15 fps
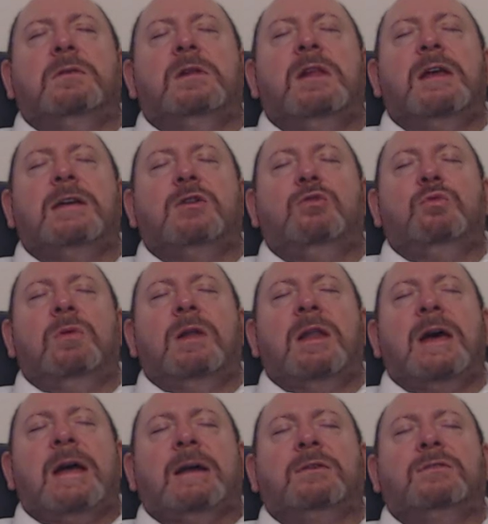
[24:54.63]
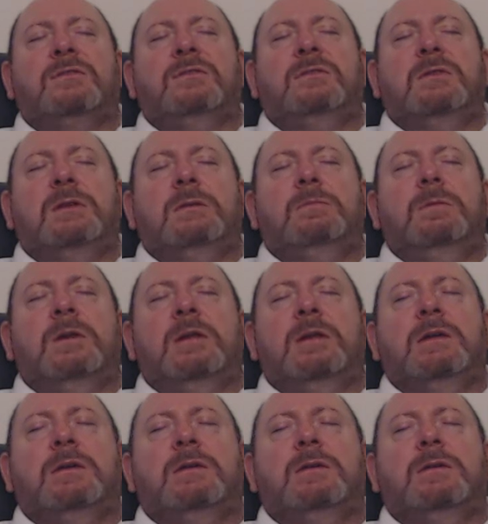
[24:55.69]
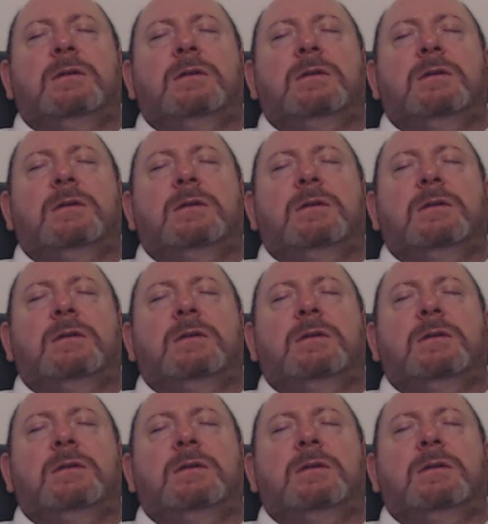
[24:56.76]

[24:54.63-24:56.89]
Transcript: to let you relax deeply,